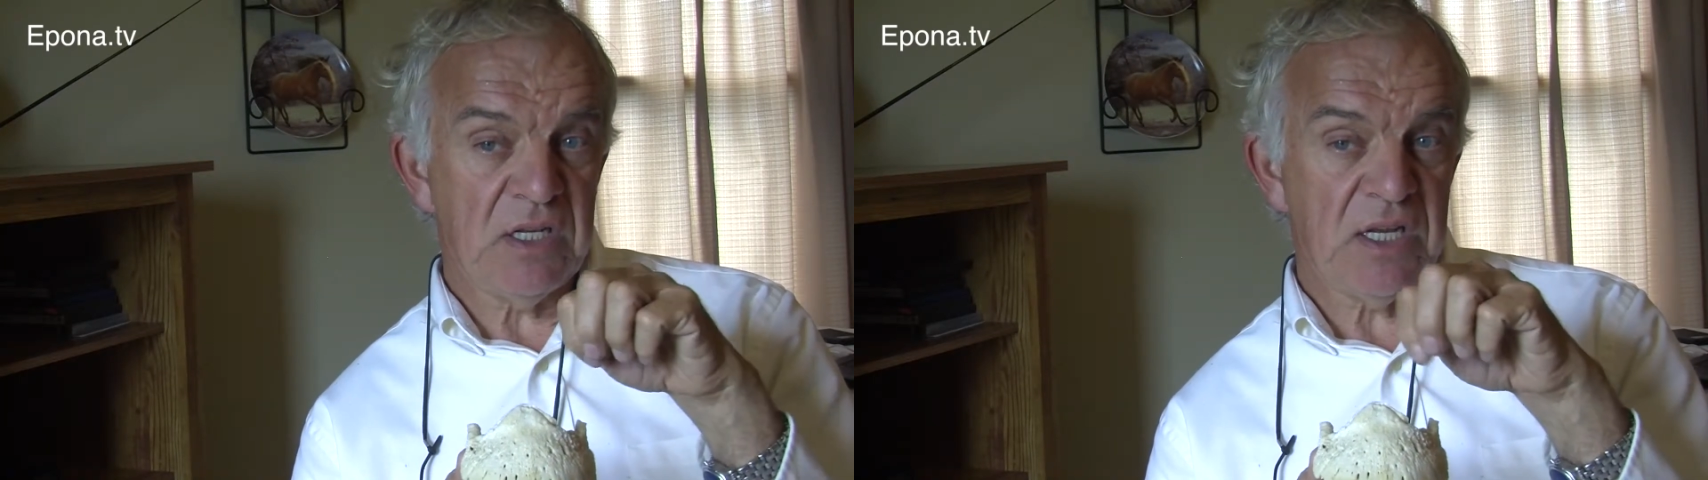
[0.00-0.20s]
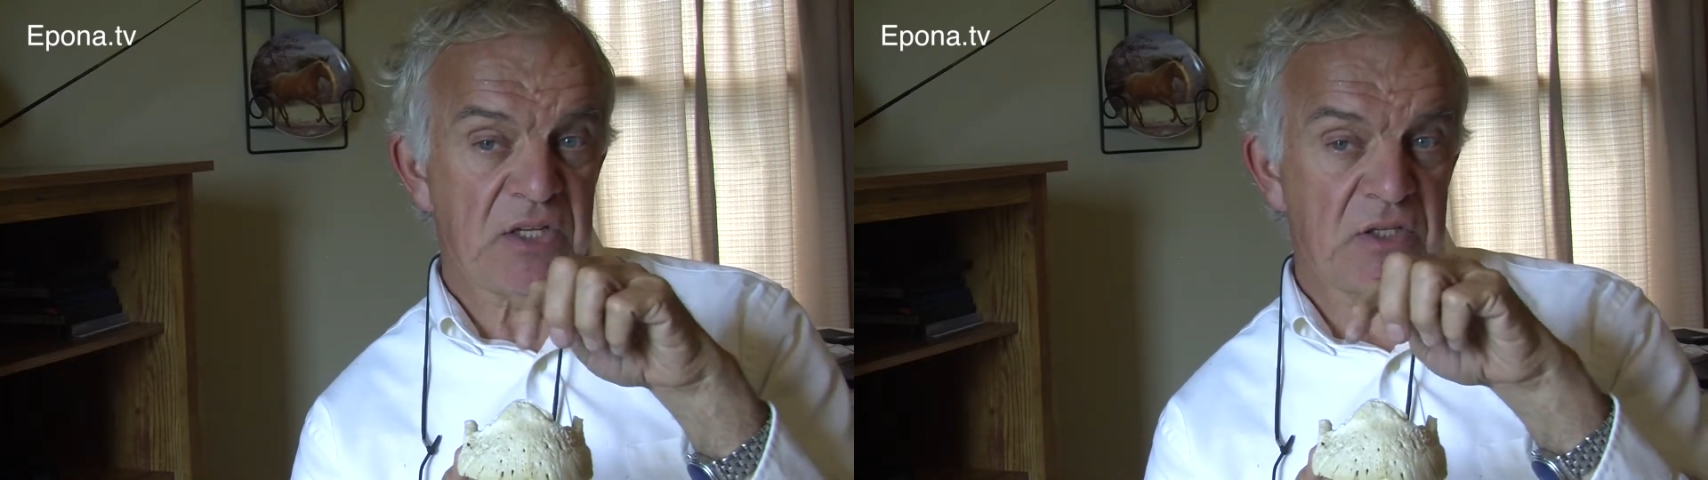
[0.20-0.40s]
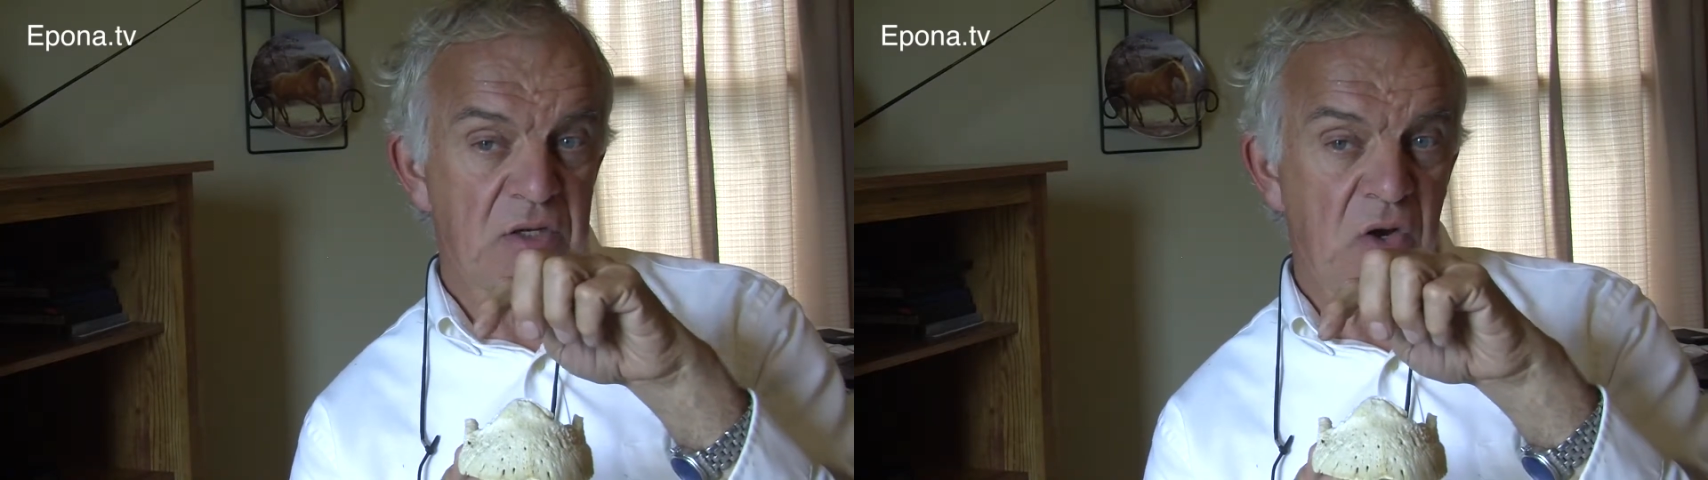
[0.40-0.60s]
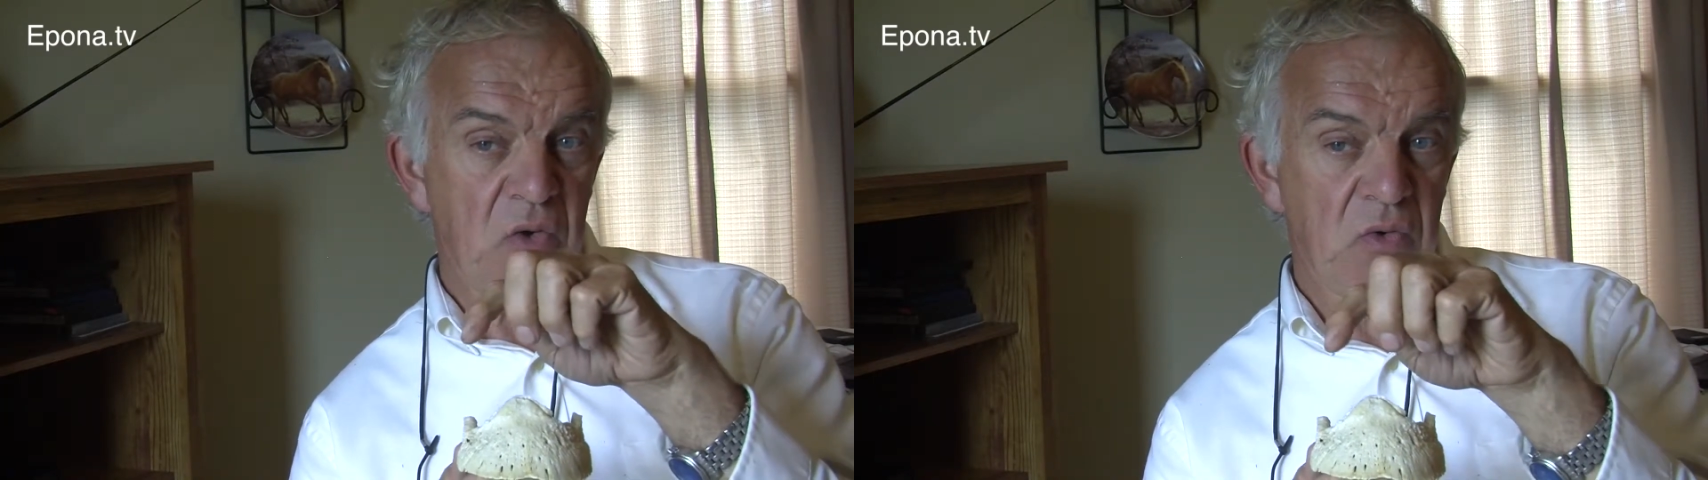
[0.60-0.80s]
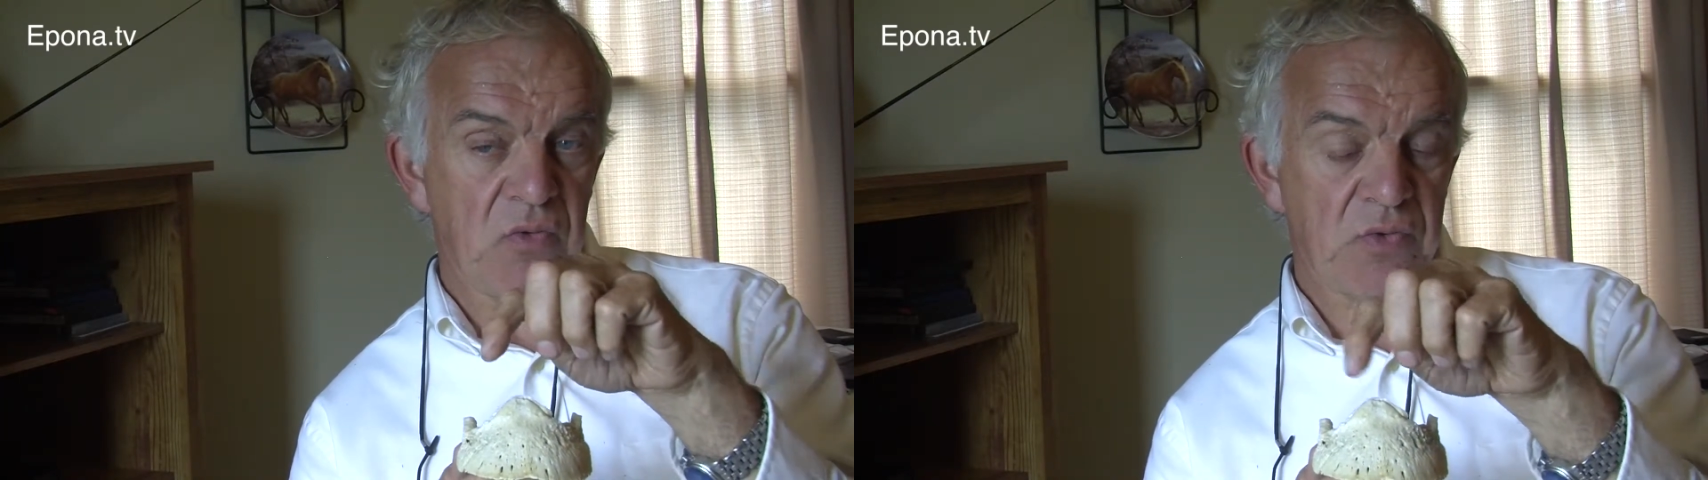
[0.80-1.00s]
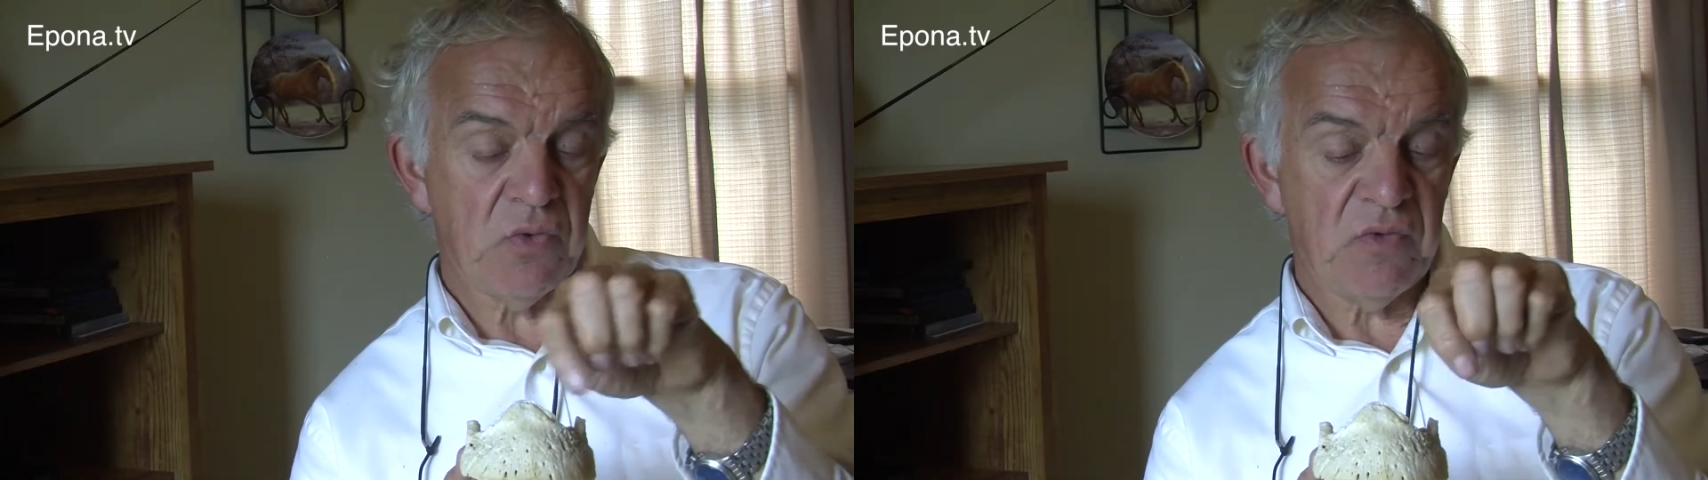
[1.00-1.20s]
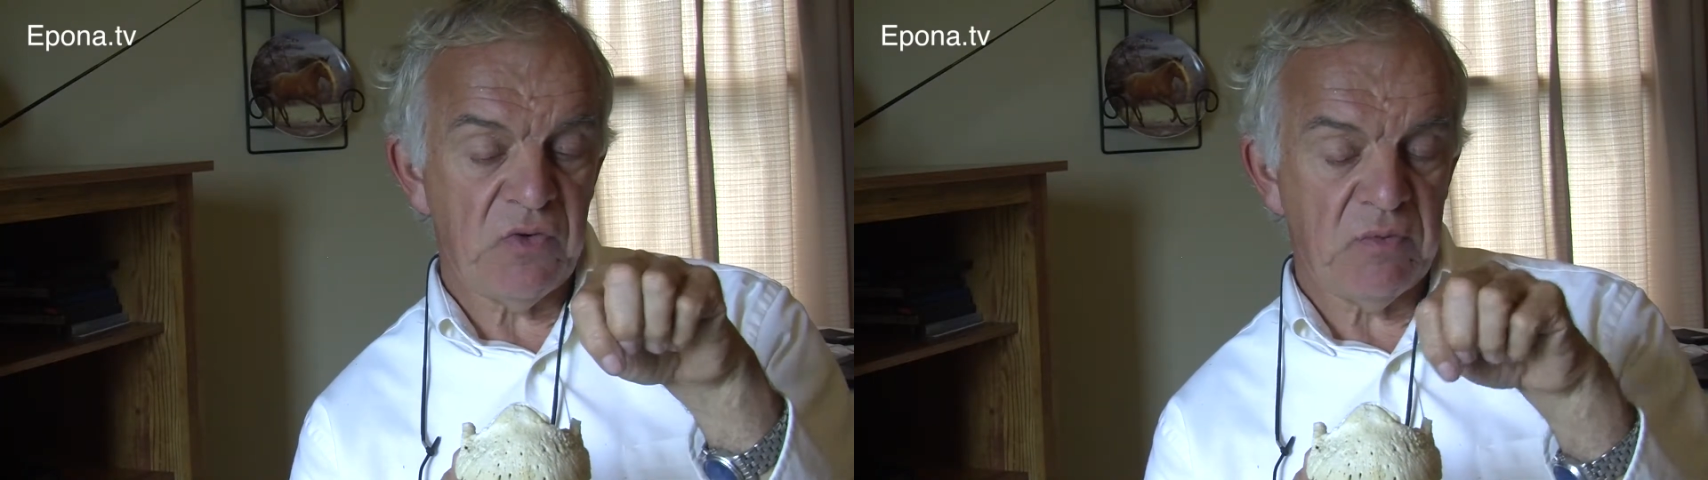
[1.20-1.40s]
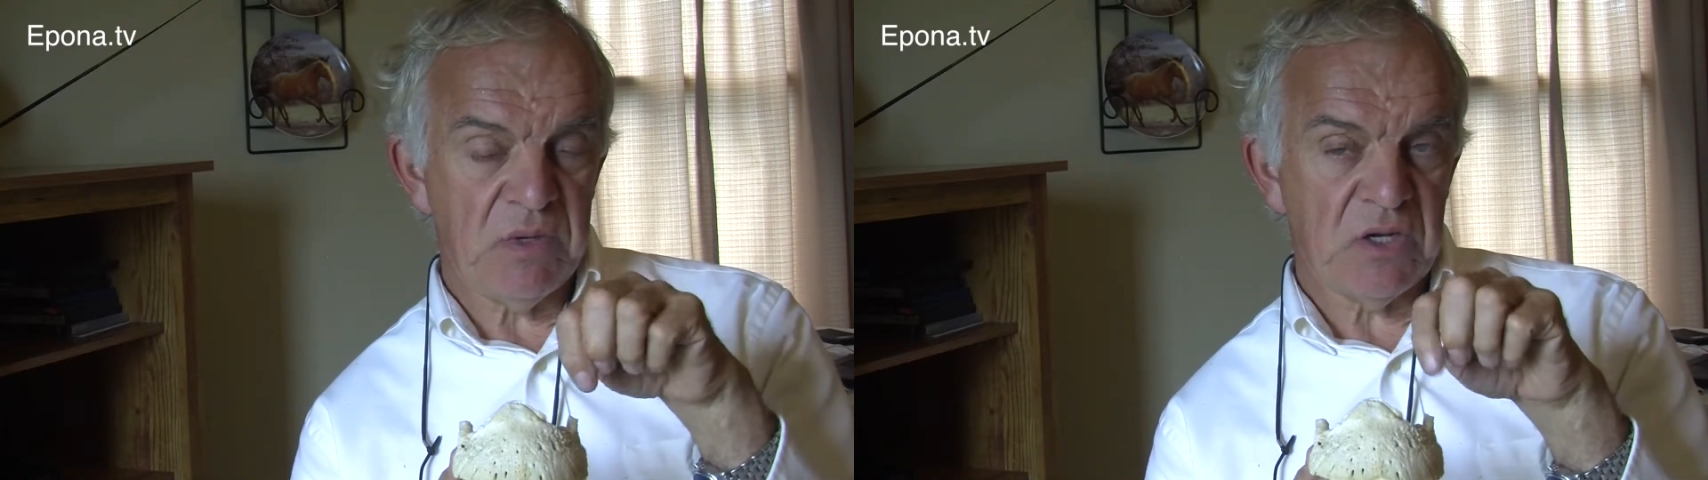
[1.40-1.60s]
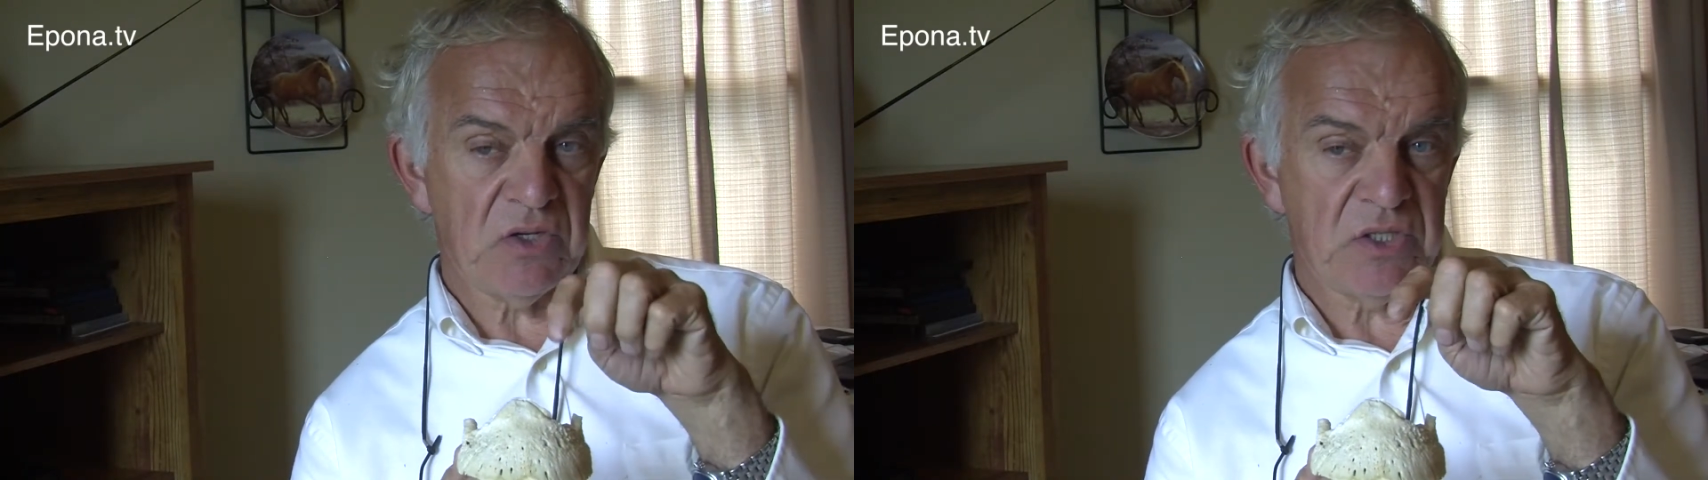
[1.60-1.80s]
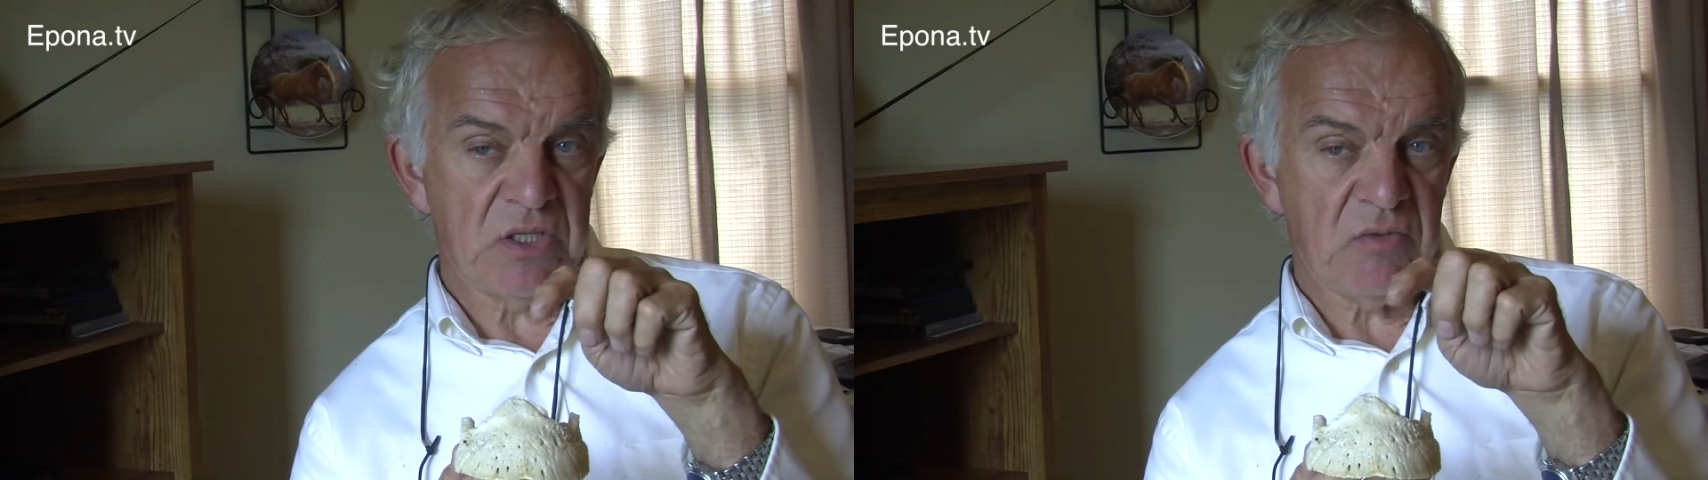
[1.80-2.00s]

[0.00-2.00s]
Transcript: It doesn't go through the foot because